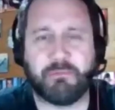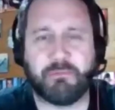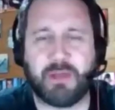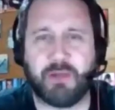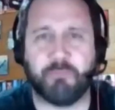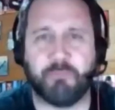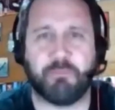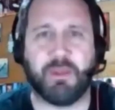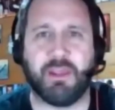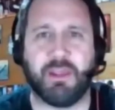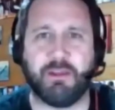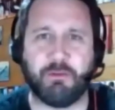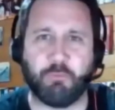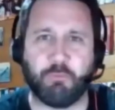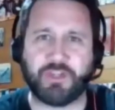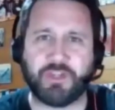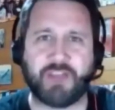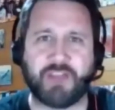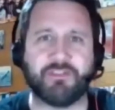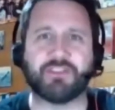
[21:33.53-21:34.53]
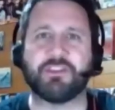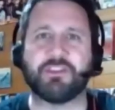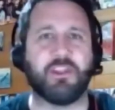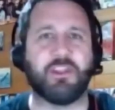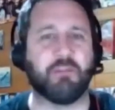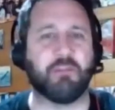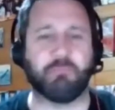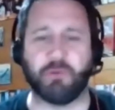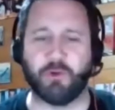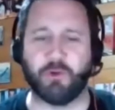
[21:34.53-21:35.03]
up. Be it whichever side of
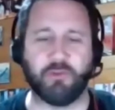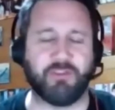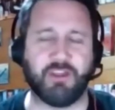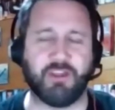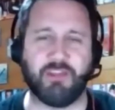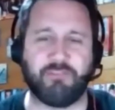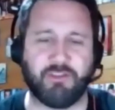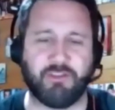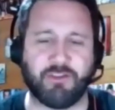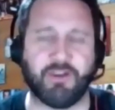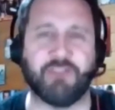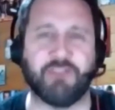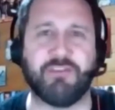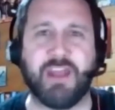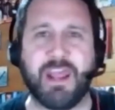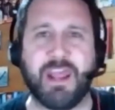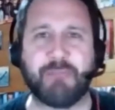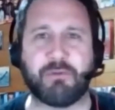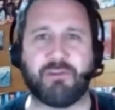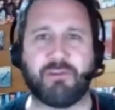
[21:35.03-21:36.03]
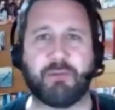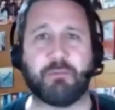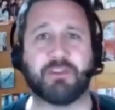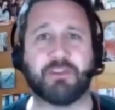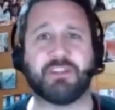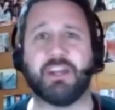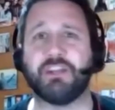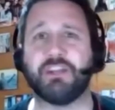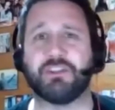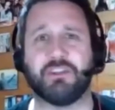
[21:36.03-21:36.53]
the ball, if you've got a name and a
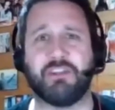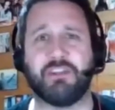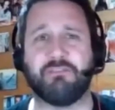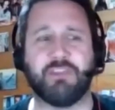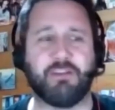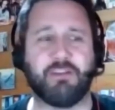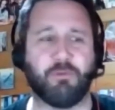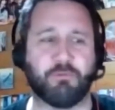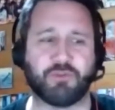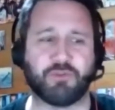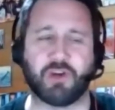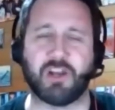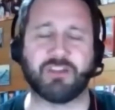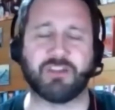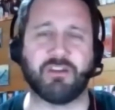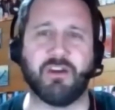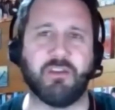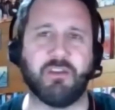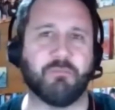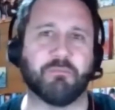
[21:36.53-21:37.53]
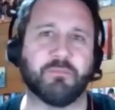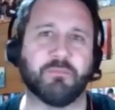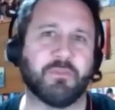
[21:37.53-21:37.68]
reputation, they're all trying to sign them.